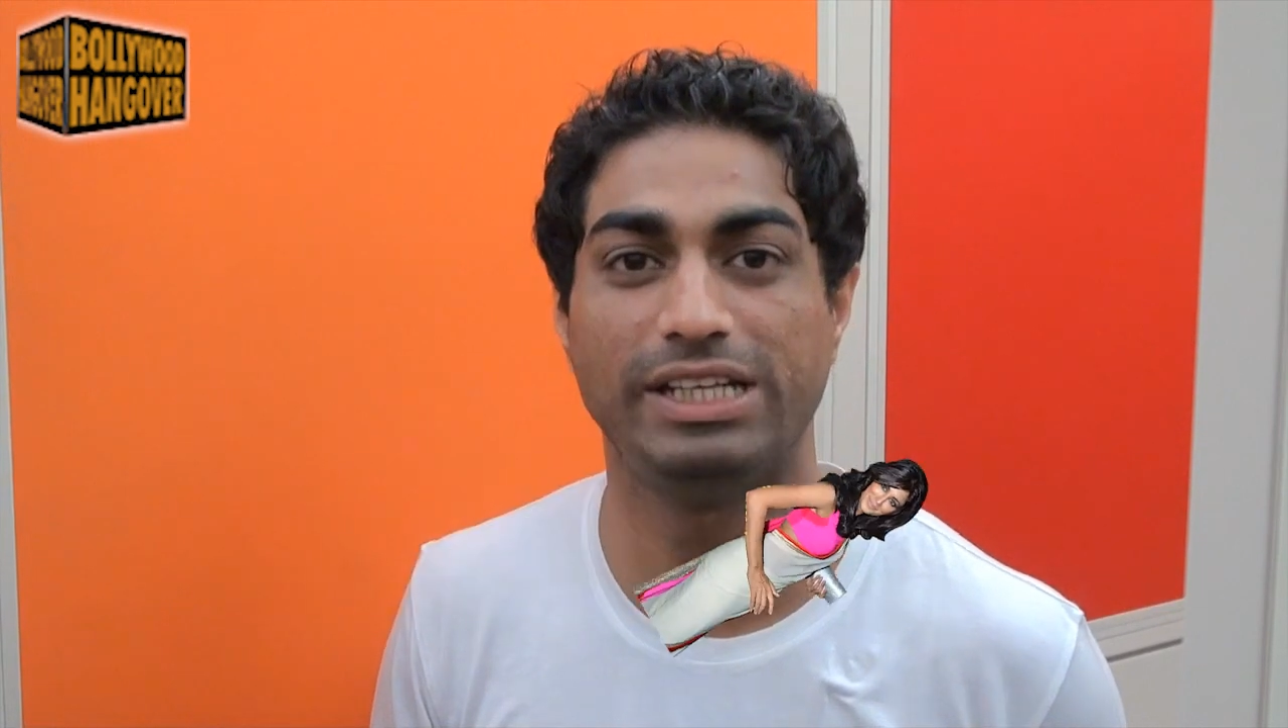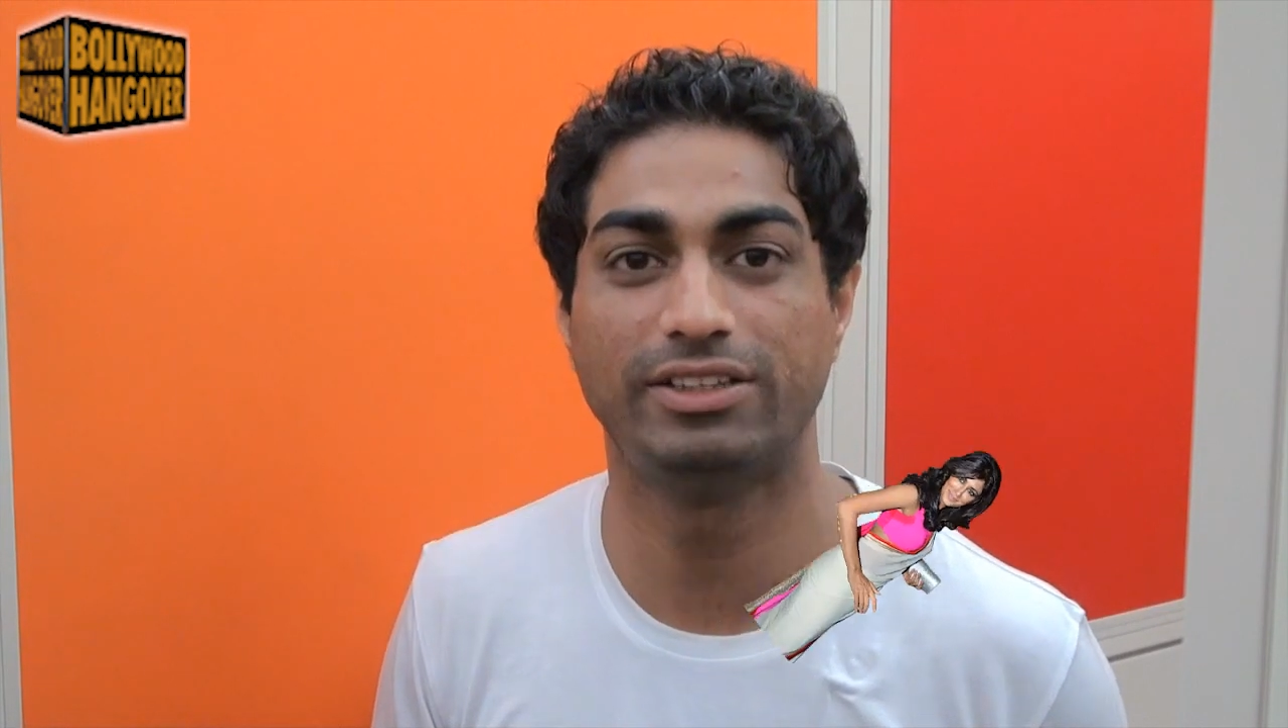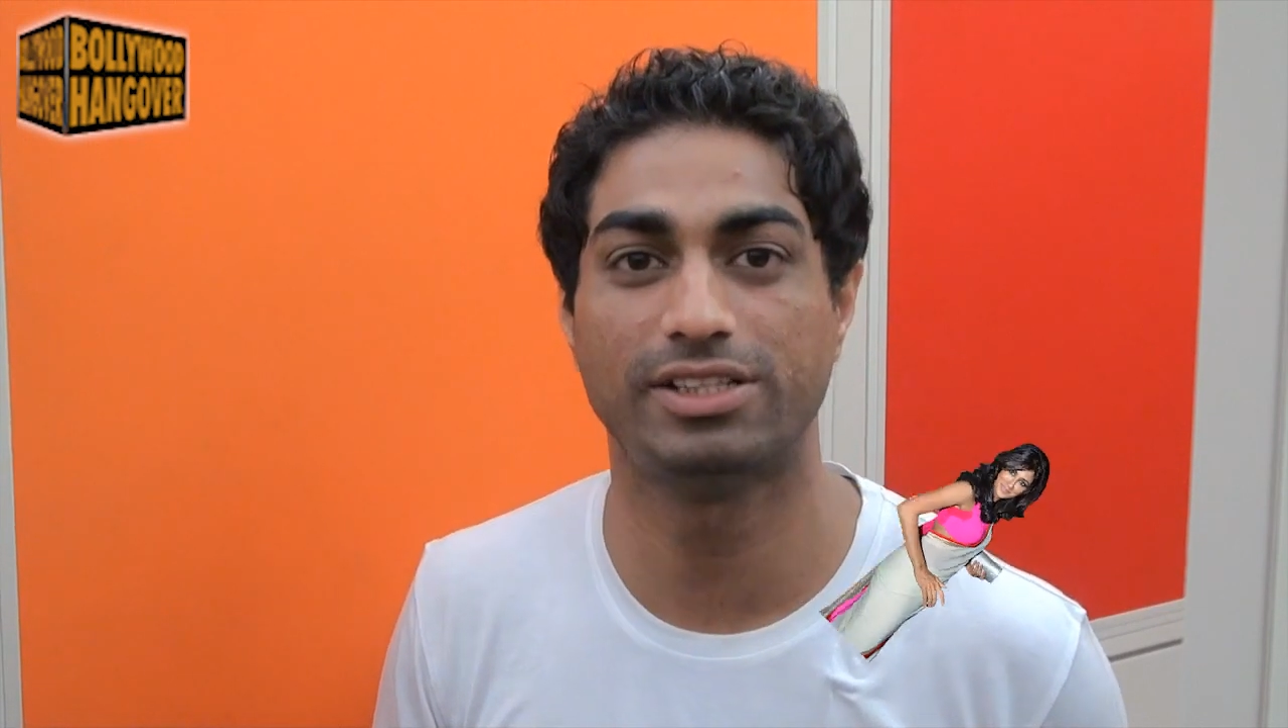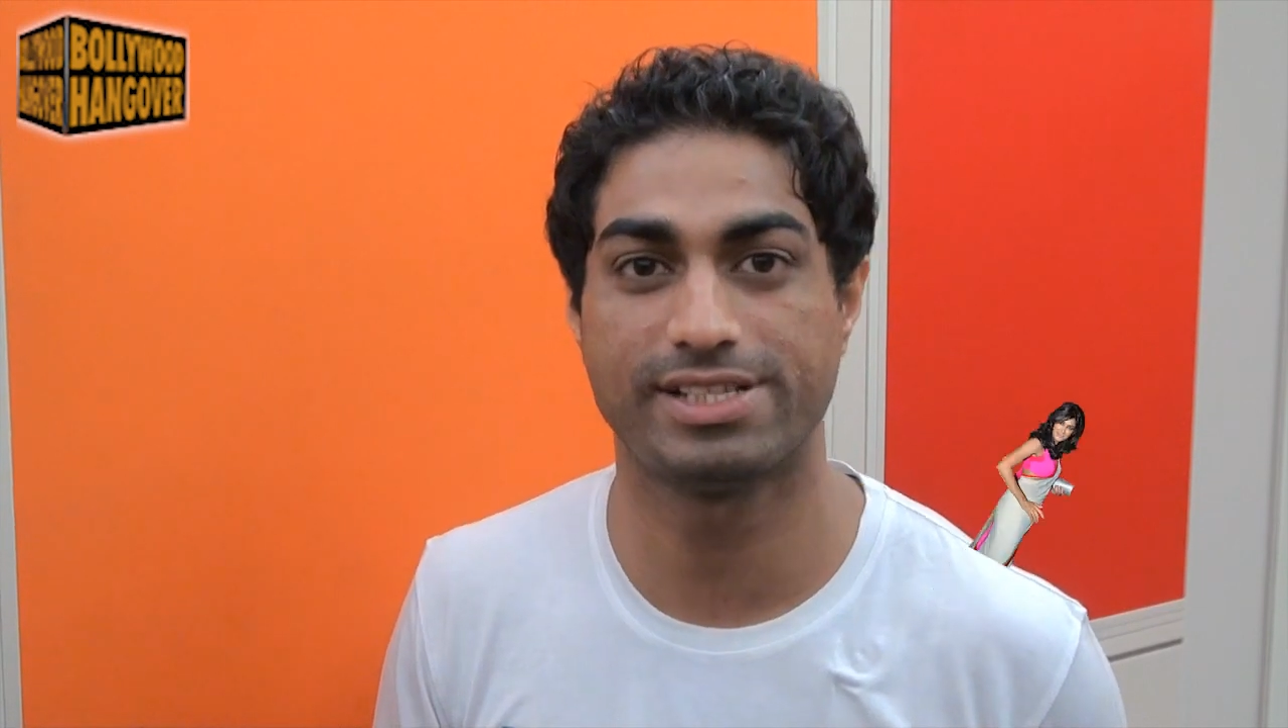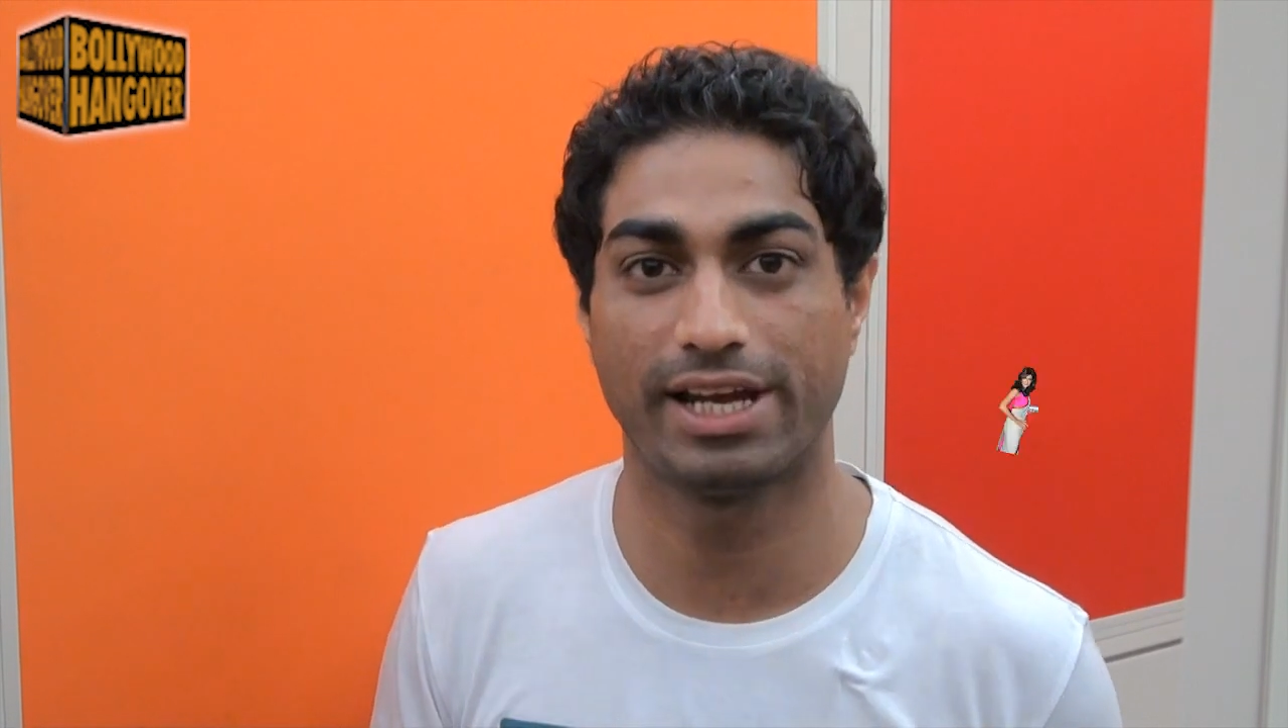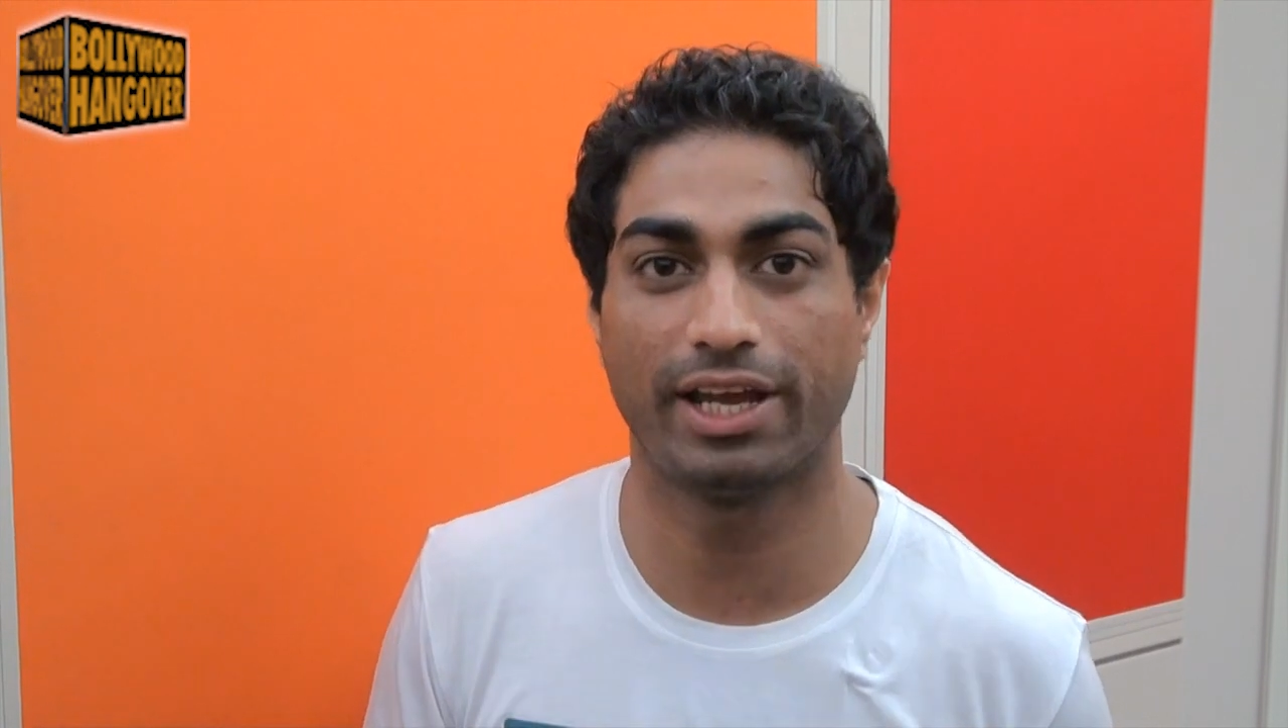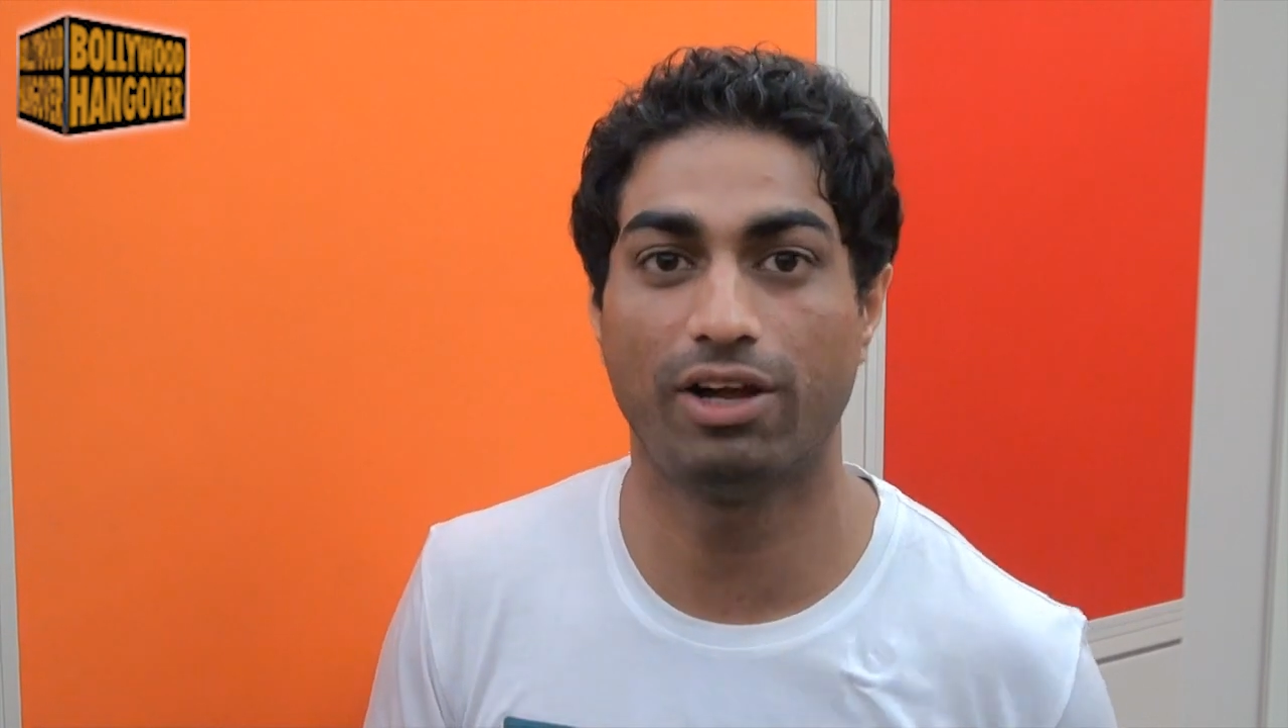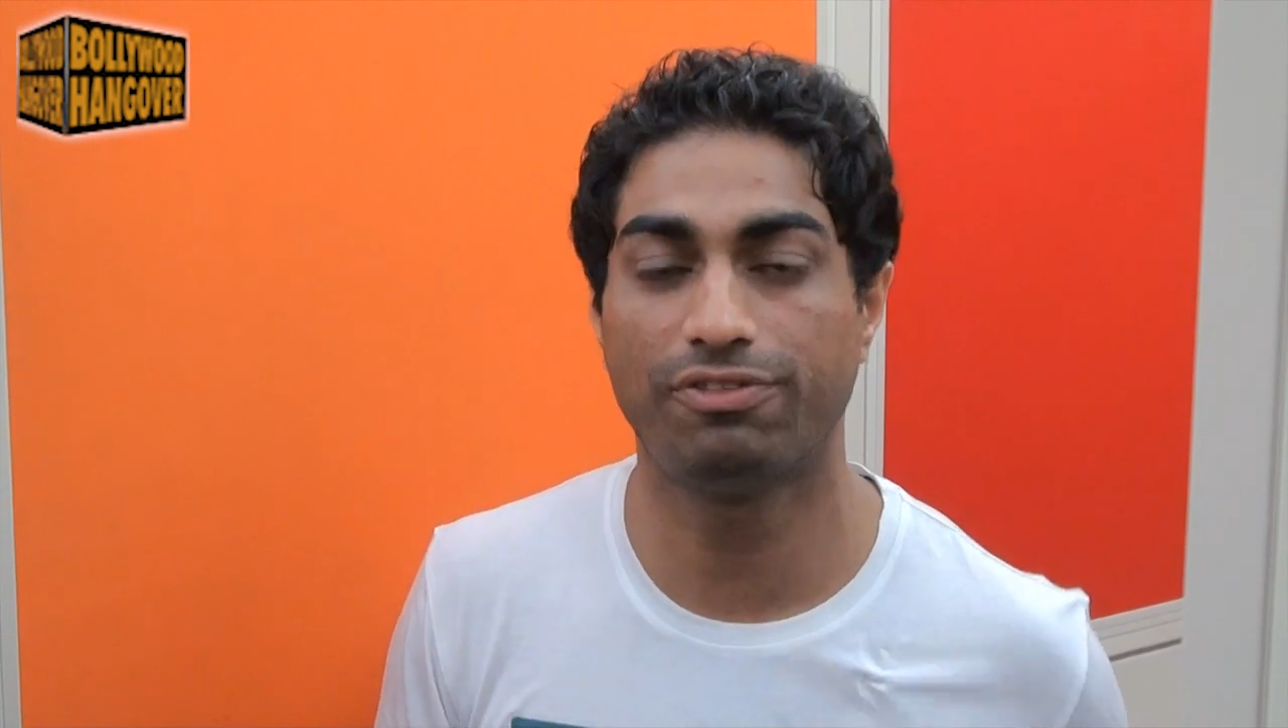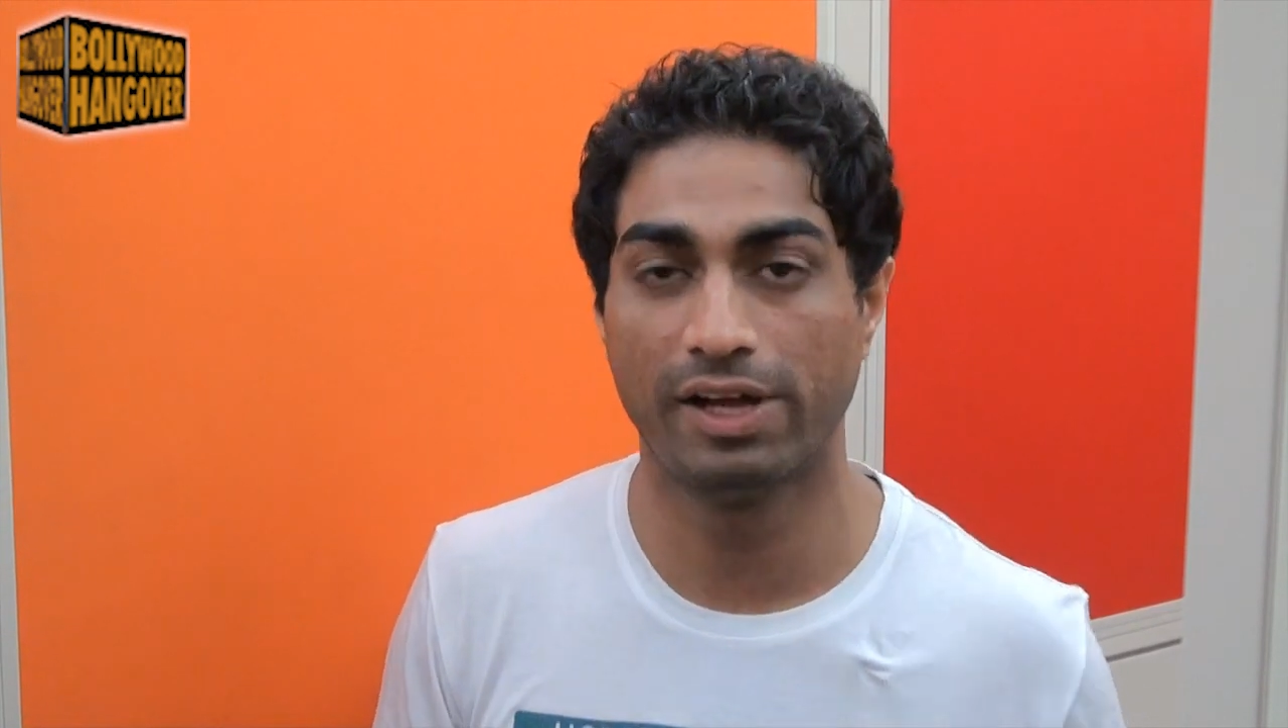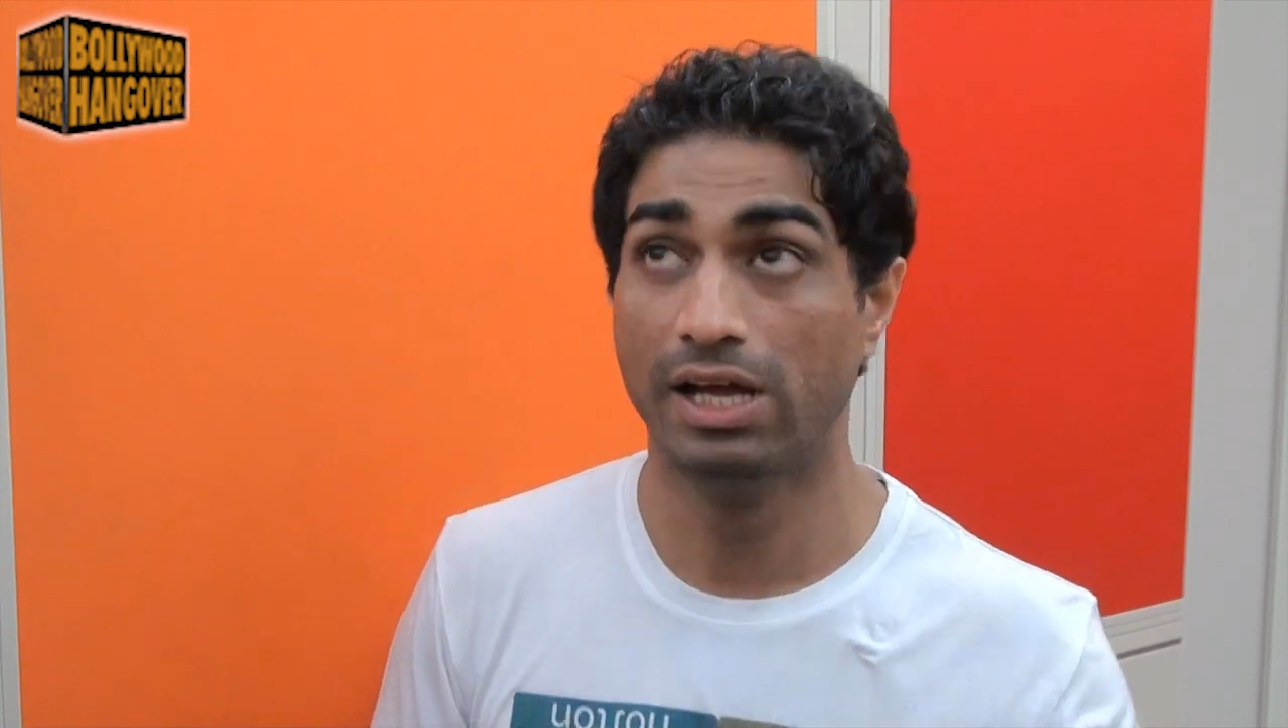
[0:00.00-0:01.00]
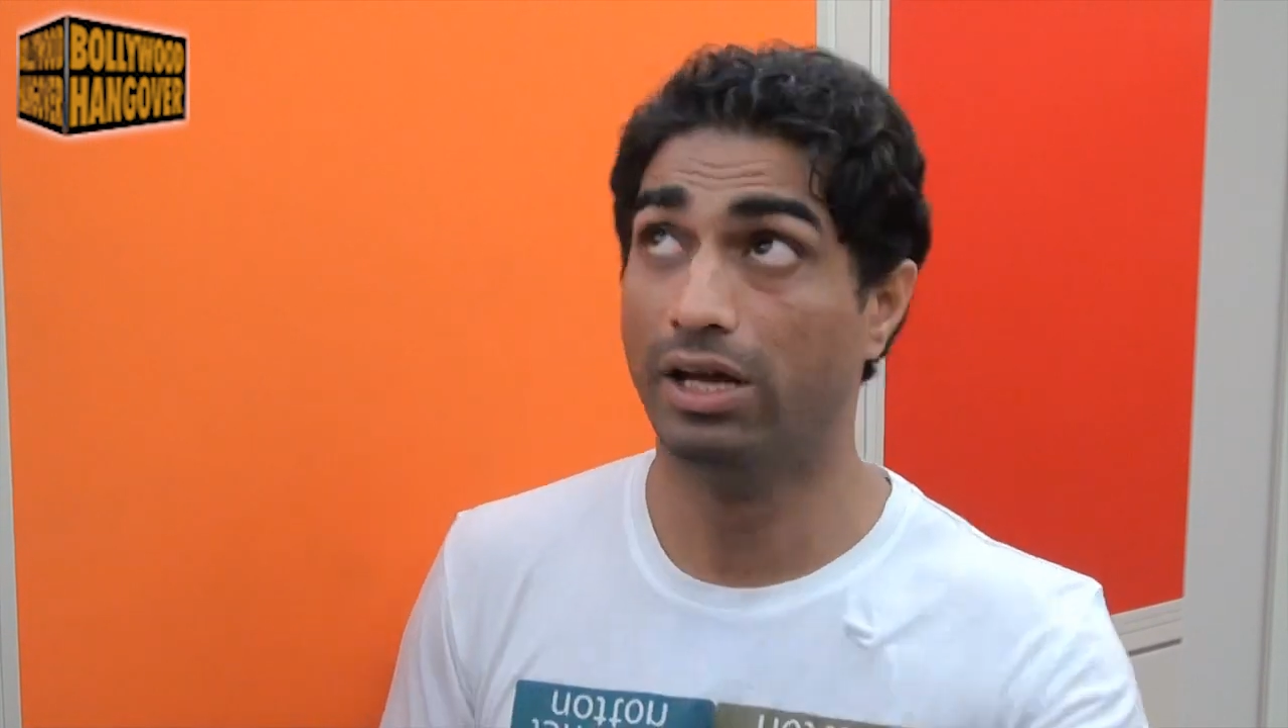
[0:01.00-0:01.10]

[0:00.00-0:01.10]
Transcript: me, Nitin, signing off.